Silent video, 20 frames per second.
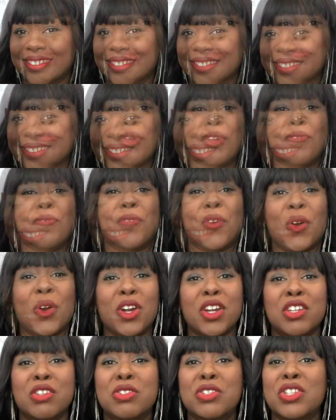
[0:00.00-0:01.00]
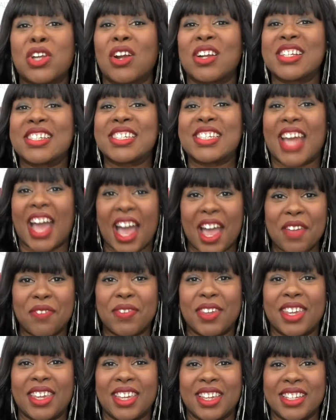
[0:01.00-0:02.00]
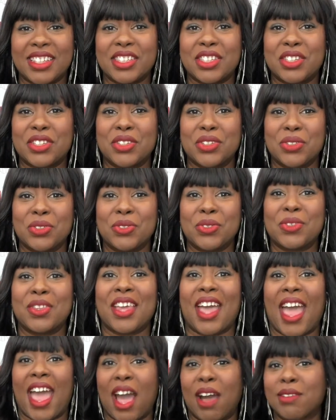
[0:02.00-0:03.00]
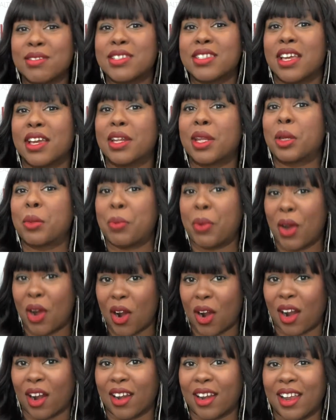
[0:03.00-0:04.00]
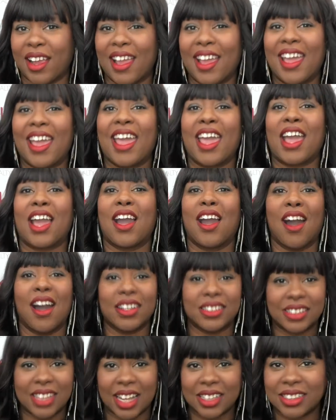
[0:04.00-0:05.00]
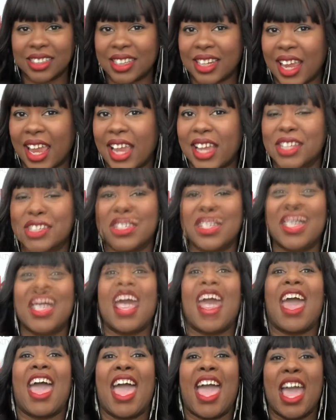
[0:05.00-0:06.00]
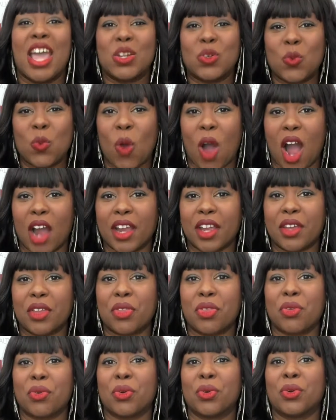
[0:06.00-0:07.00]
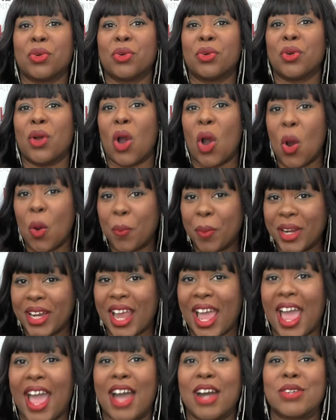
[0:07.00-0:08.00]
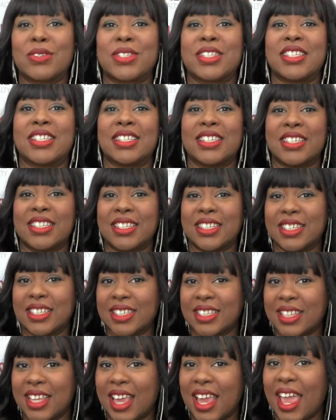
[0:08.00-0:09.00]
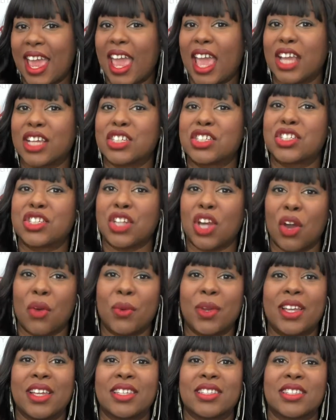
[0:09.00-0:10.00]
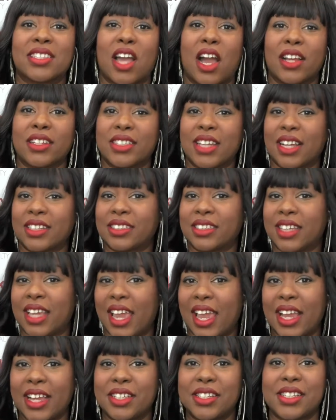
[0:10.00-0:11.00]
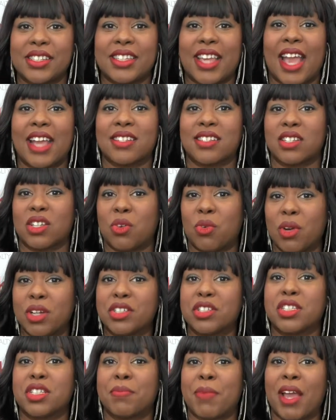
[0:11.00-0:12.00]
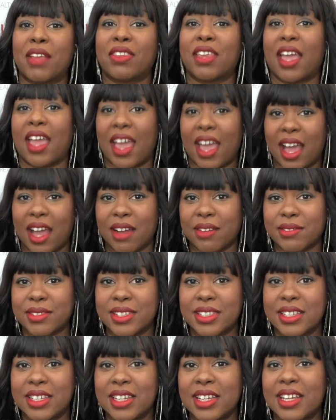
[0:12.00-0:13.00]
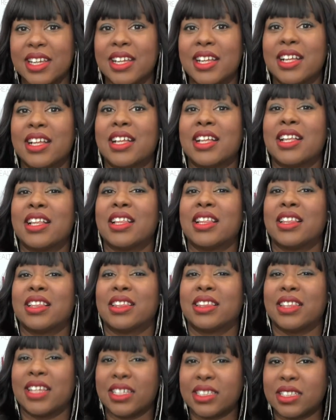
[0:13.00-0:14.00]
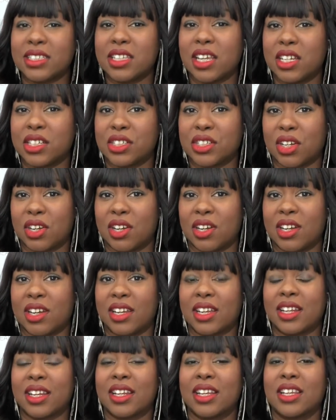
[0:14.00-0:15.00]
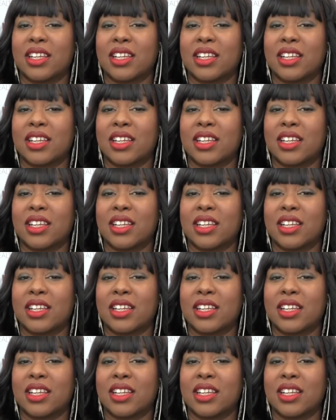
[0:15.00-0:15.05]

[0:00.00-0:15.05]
Before you start diving into the house hunting part and contacting agents and walking through open houses and showings, contacting agents, asking questions about the house, let's touch on